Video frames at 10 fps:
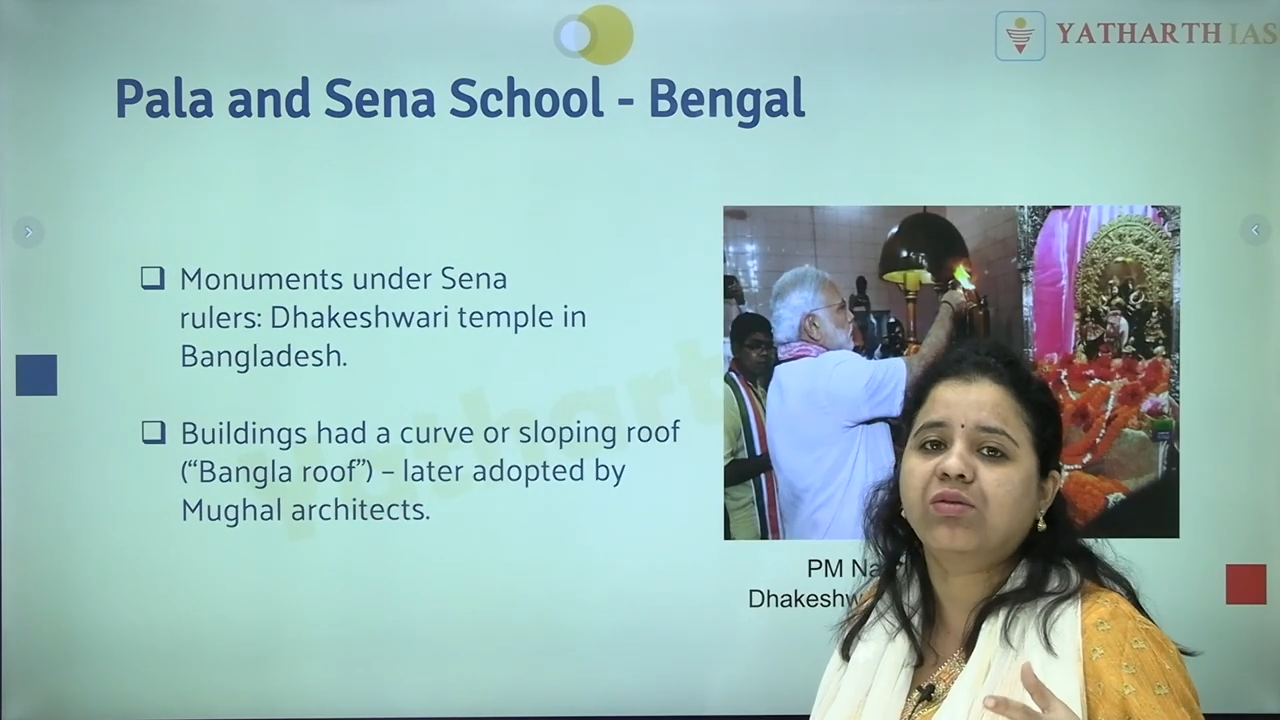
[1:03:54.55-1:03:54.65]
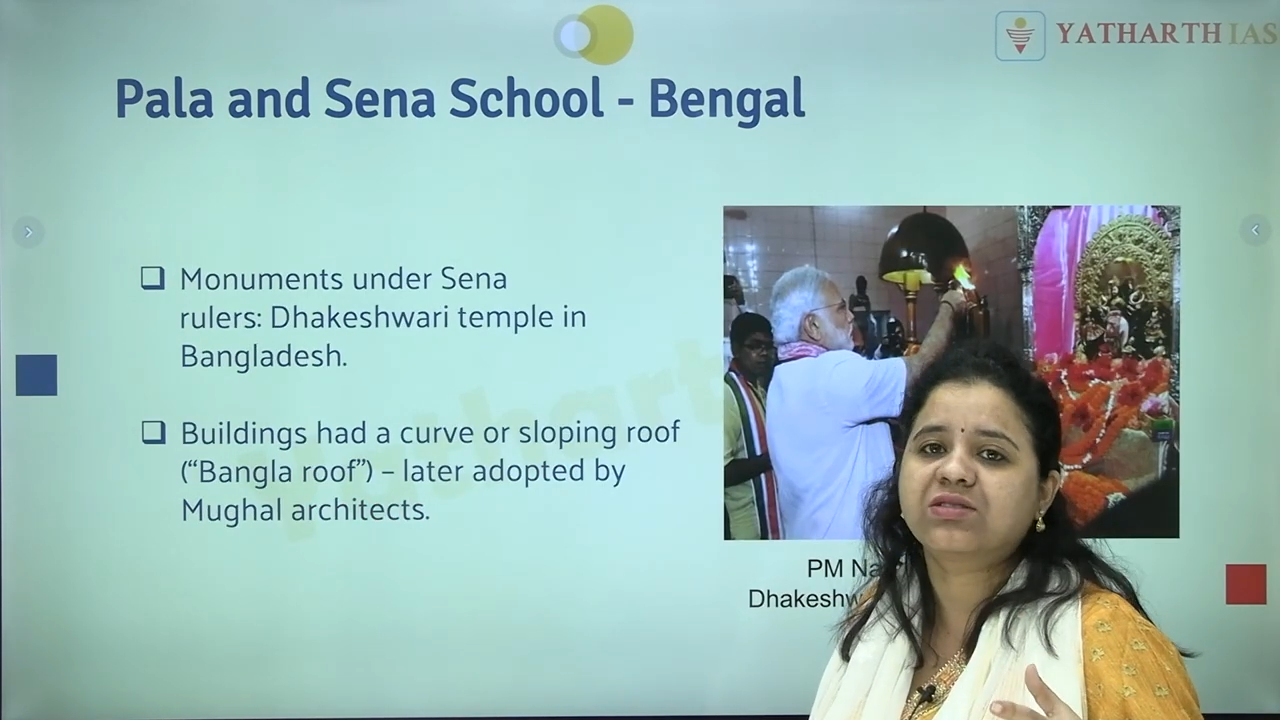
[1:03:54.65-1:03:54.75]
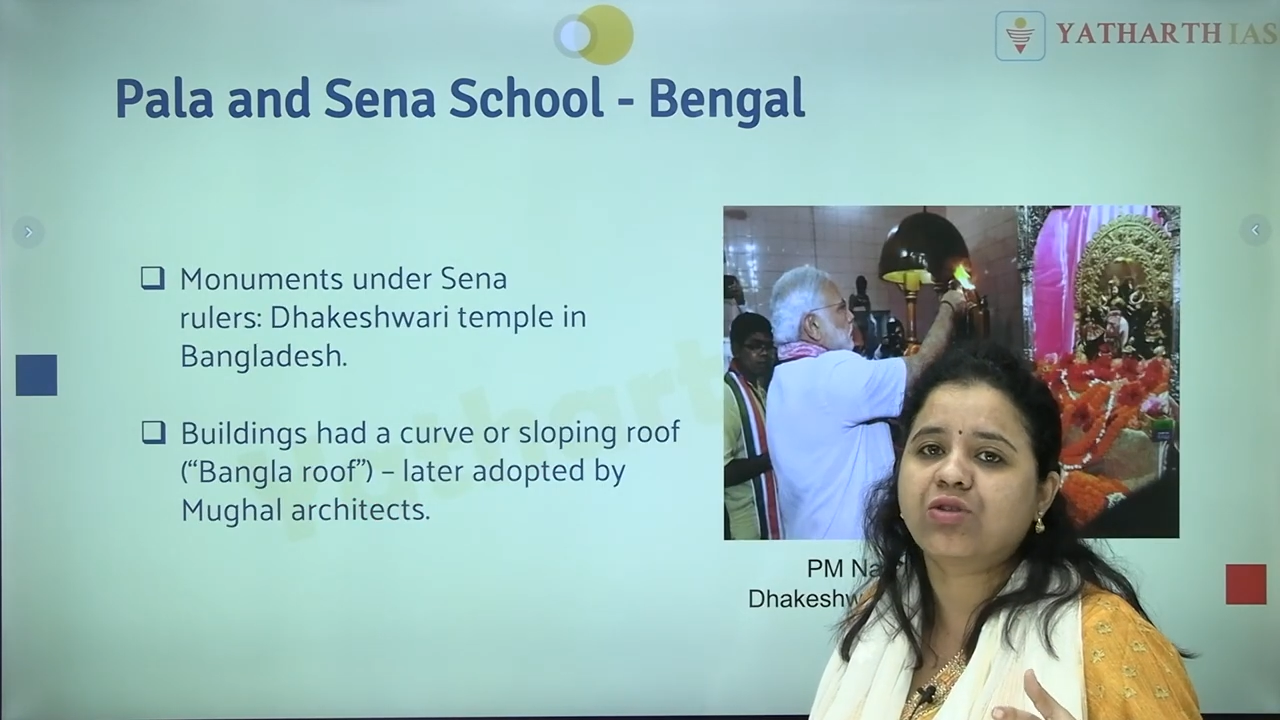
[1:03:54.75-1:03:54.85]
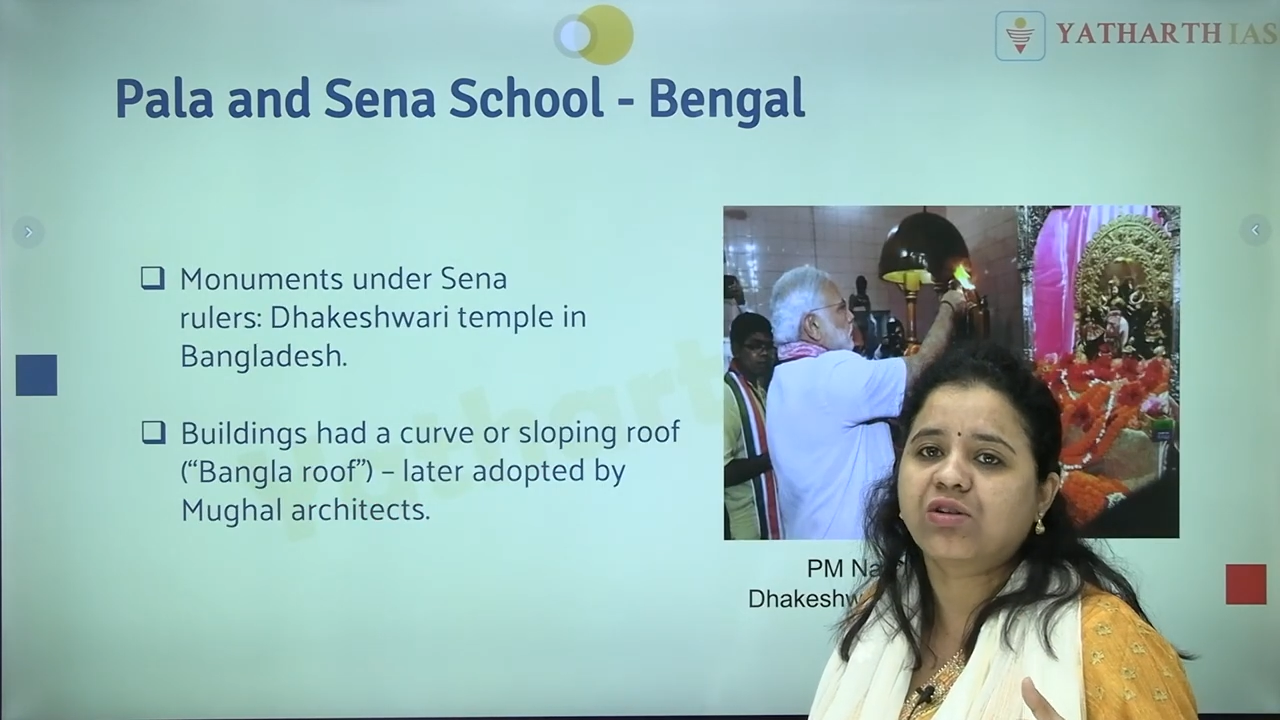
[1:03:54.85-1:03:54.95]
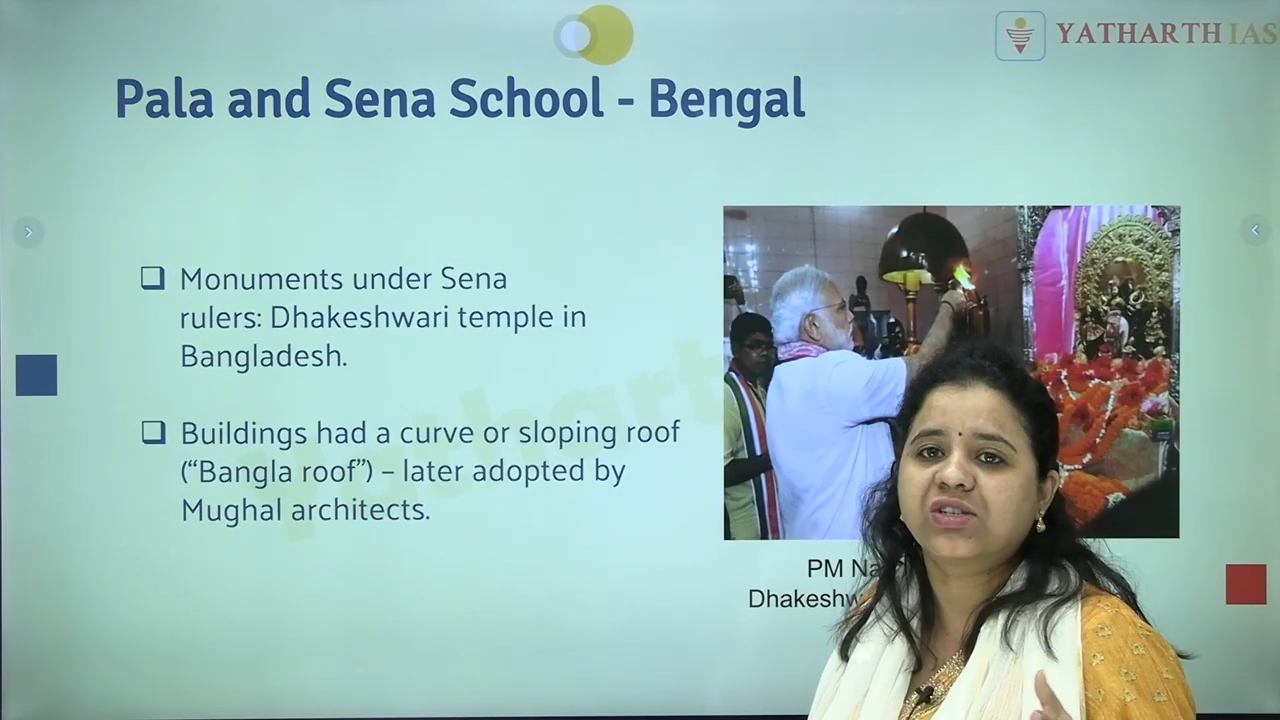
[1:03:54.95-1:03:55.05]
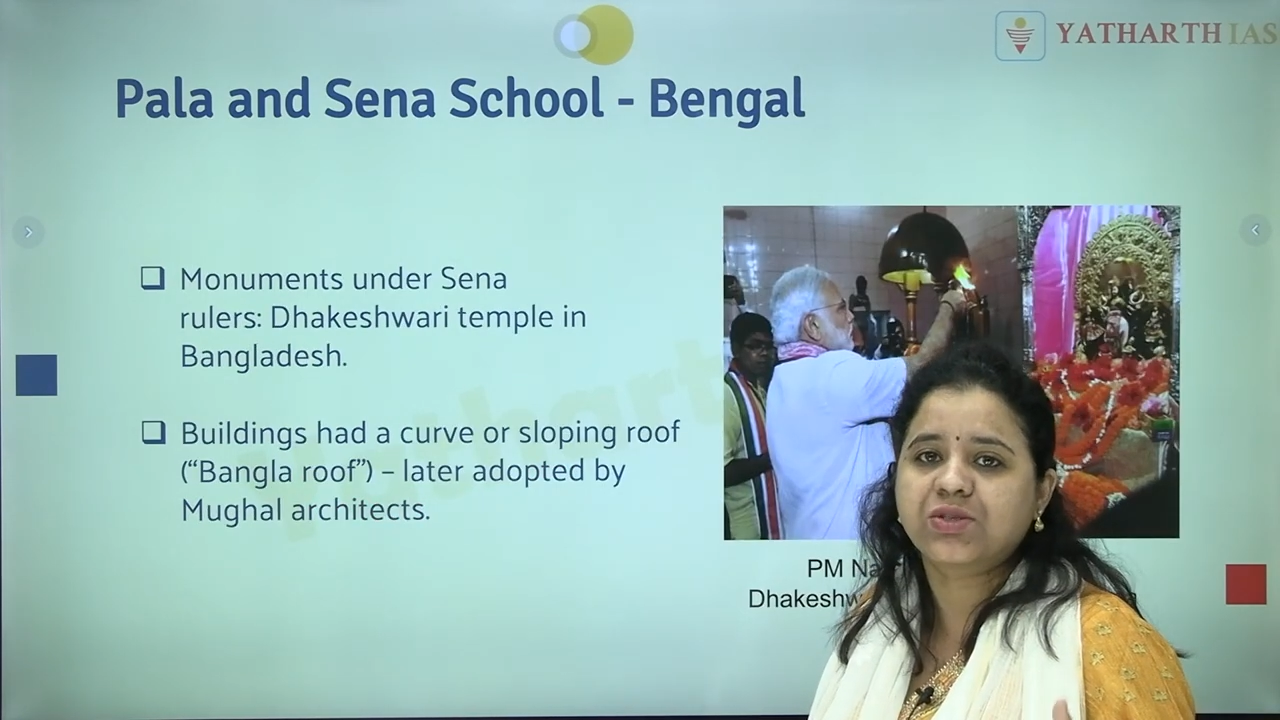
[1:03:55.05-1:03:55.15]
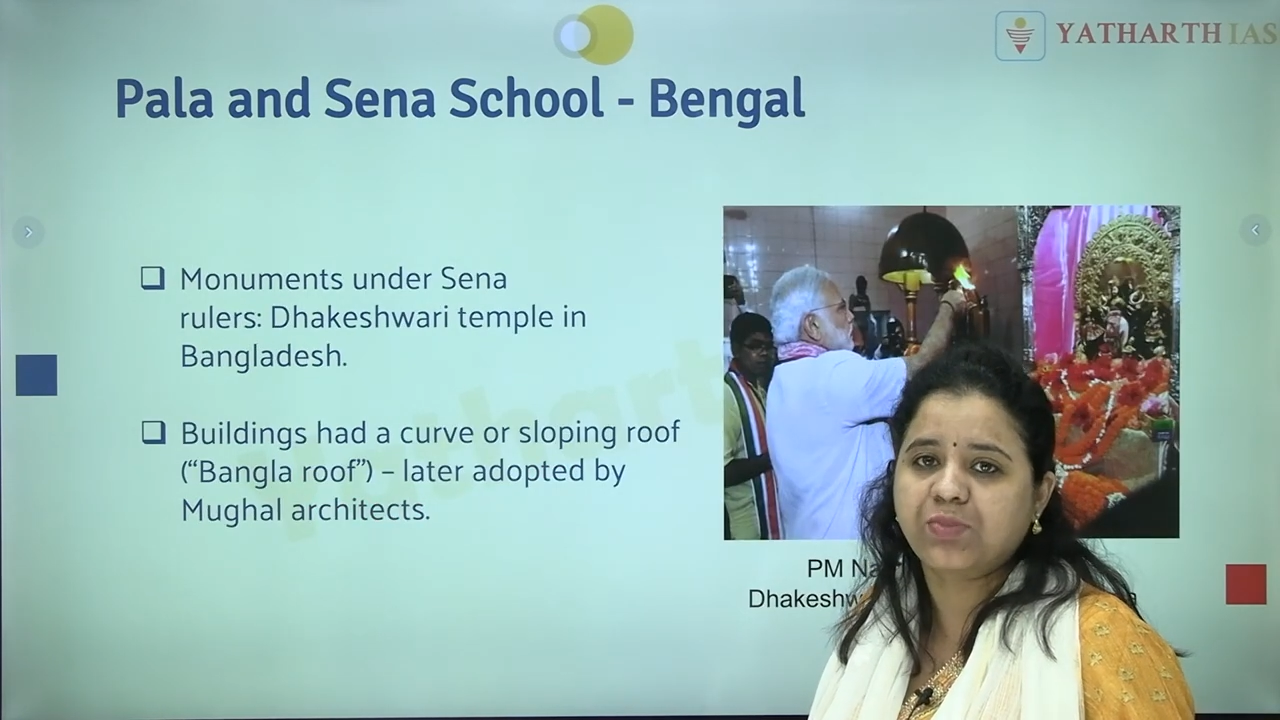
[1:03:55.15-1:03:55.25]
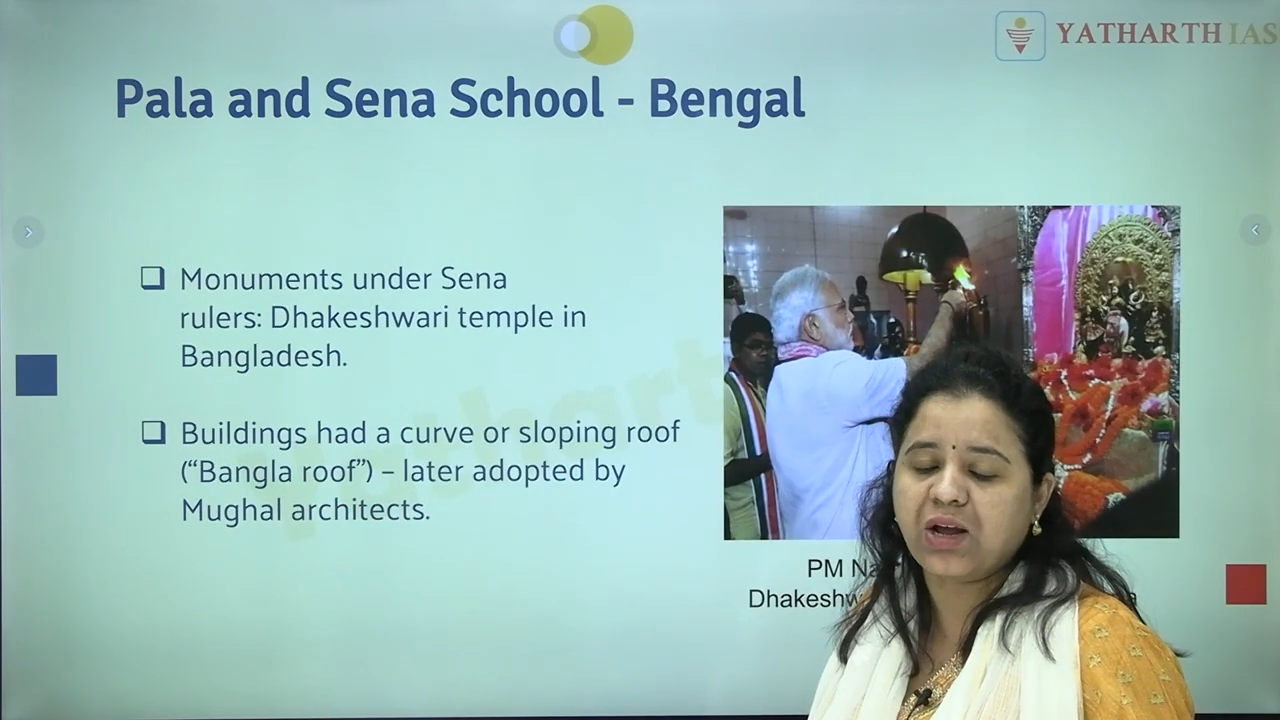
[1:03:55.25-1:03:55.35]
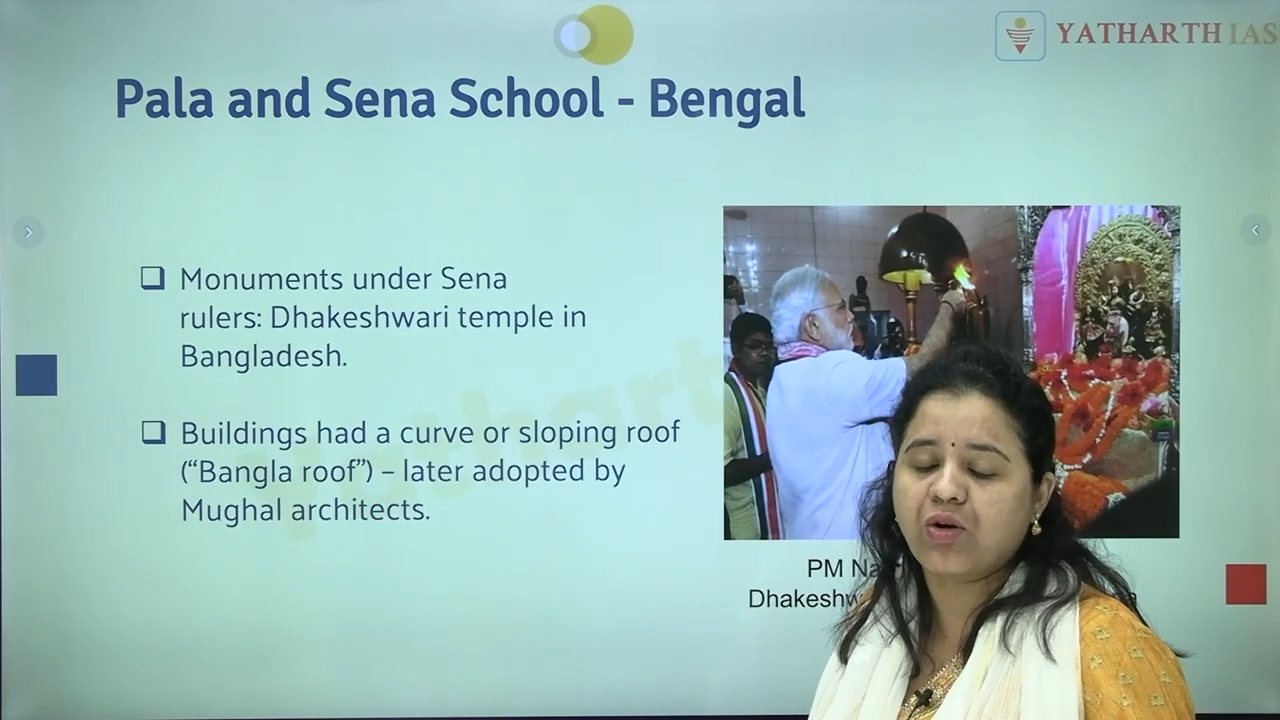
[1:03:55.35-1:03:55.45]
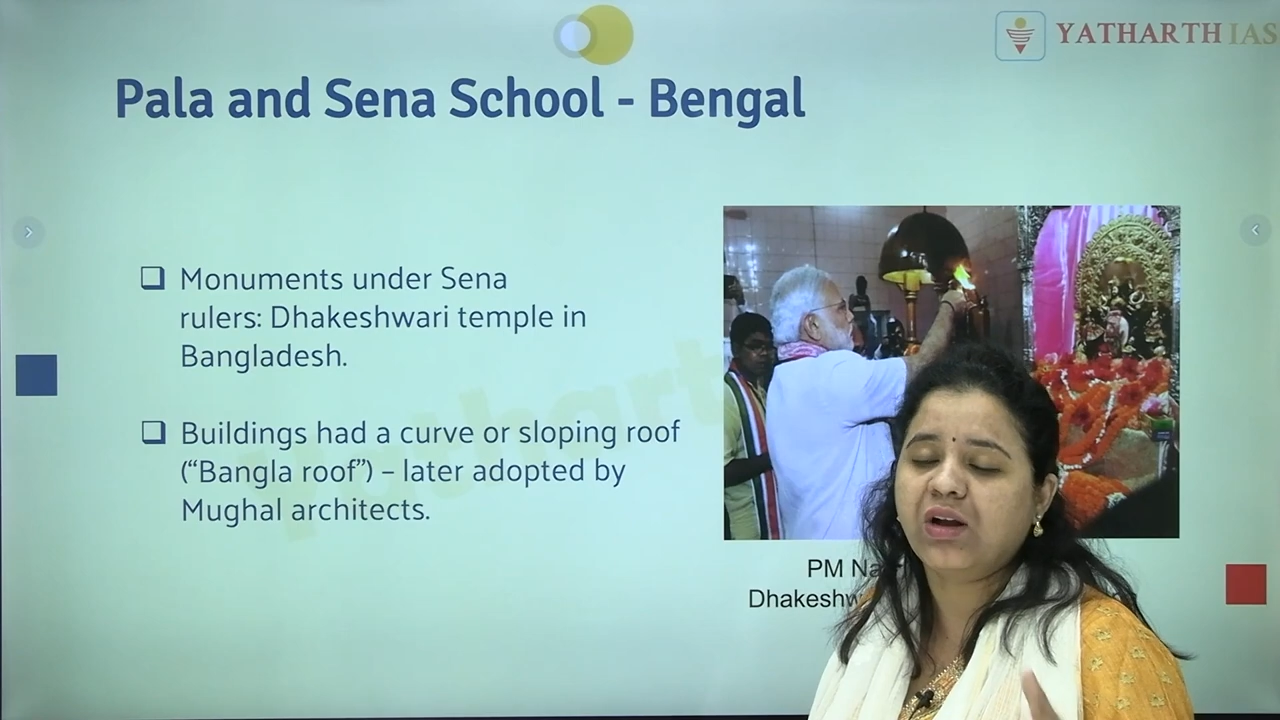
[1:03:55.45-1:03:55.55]
was not just
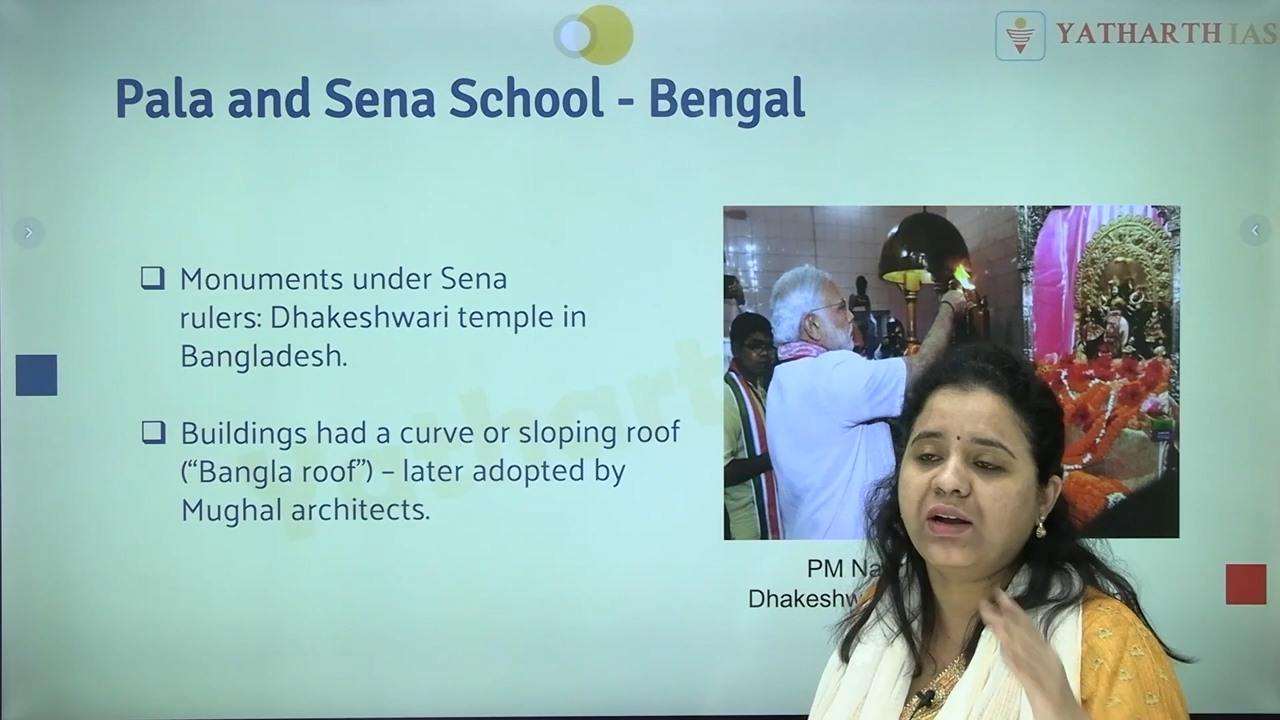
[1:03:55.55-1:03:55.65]
Bengal,